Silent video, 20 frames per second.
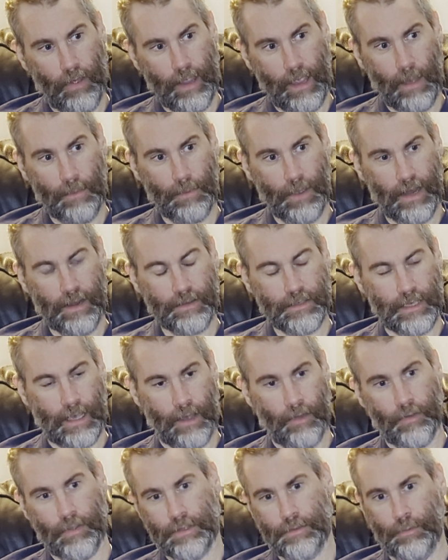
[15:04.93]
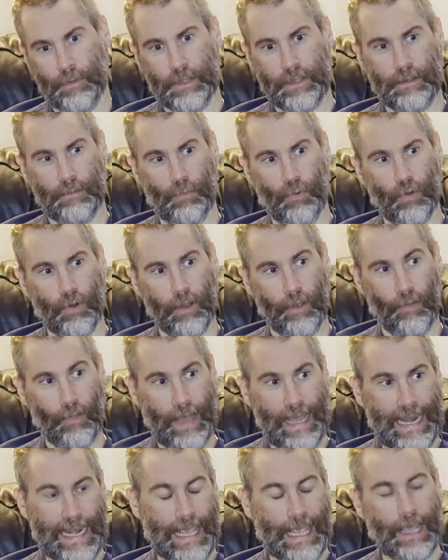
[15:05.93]
like Empire of Silence went the more
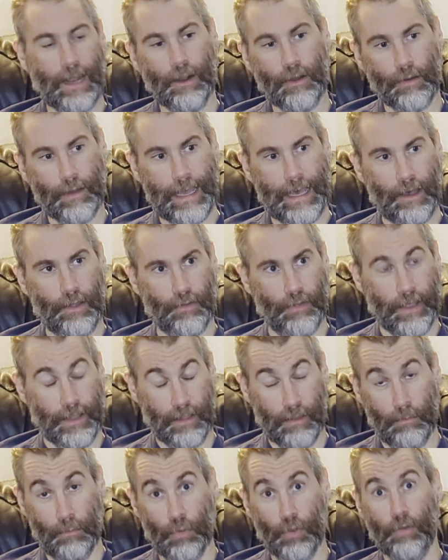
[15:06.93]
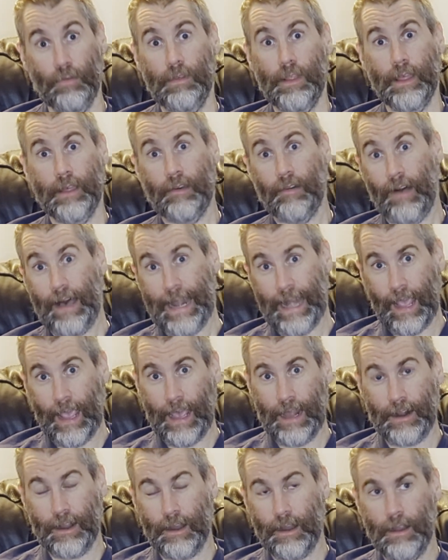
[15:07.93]
Gladiator route, like the movie
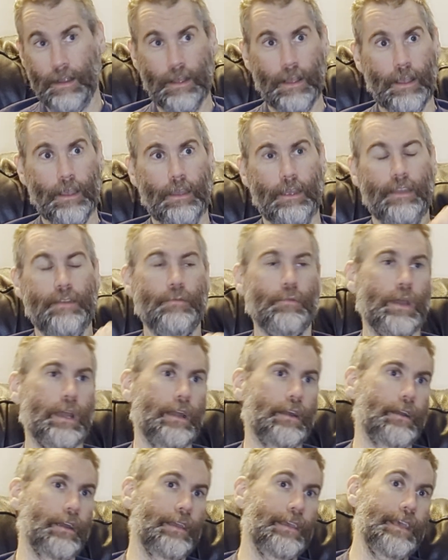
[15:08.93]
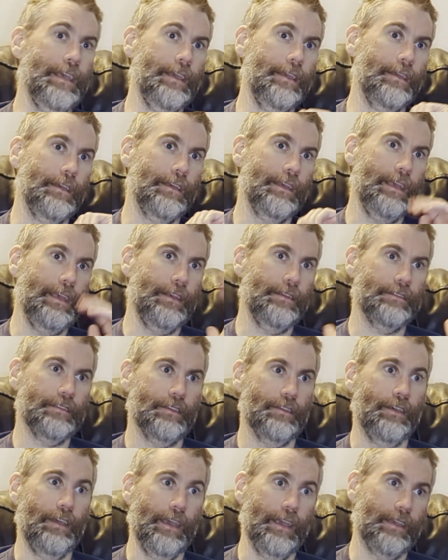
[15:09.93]
Gladiator, where he's
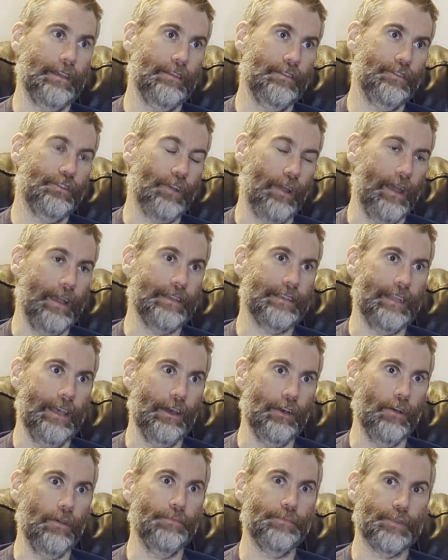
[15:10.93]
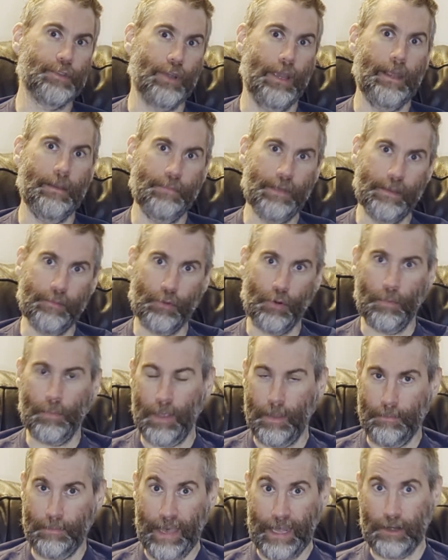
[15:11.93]
like tries to help train people to
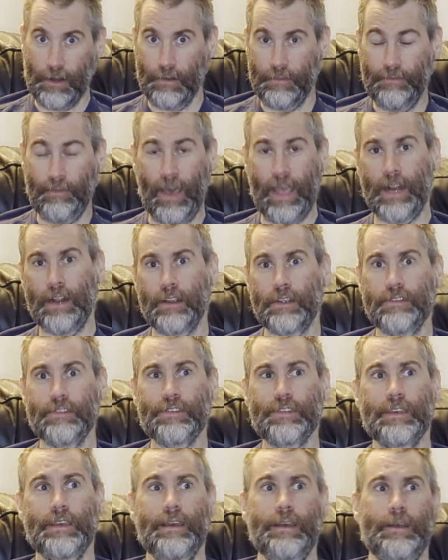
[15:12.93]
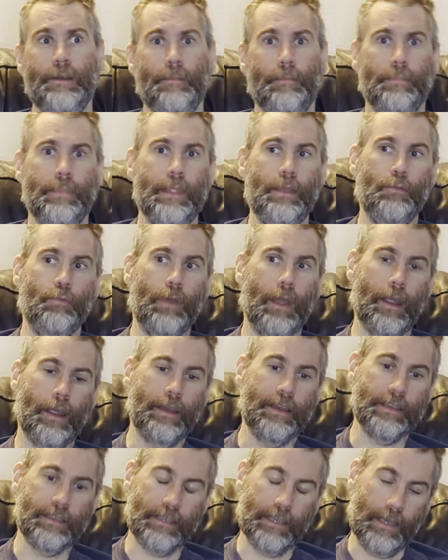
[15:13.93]
be better fighters.
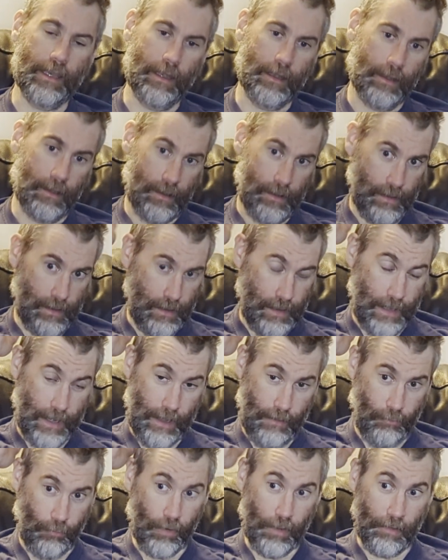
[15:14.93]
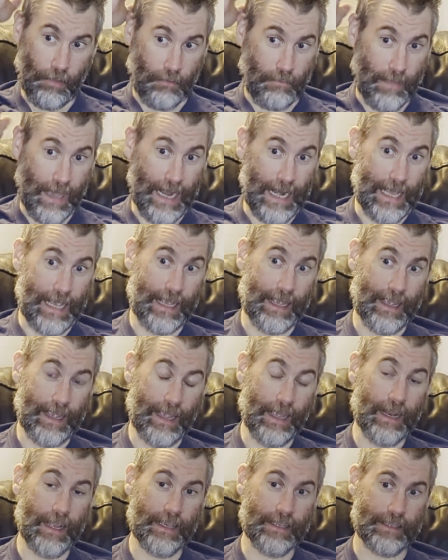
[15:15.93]
Whereas in Will of the Many,
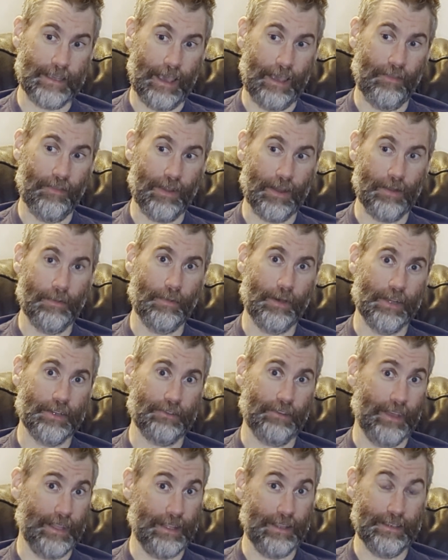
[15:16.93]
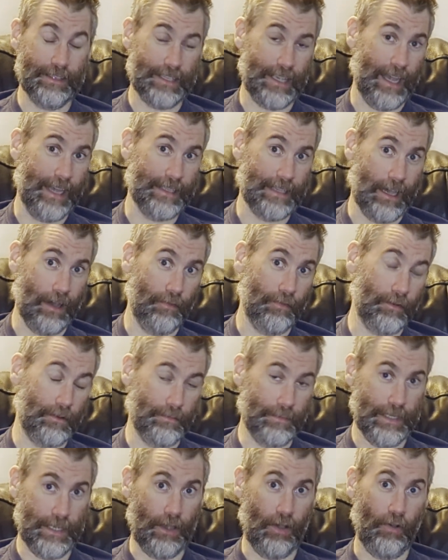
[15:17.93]
it is a very much like this guy's out for
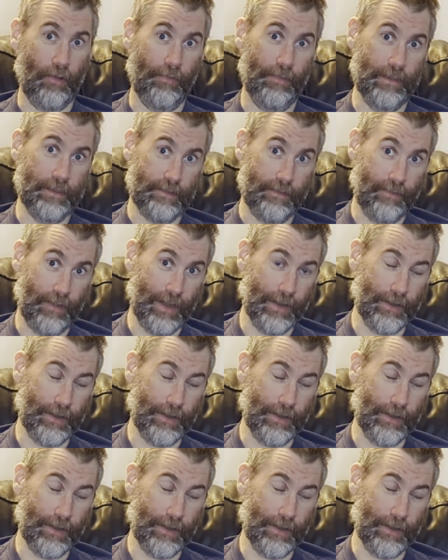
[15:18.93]
himself. He's a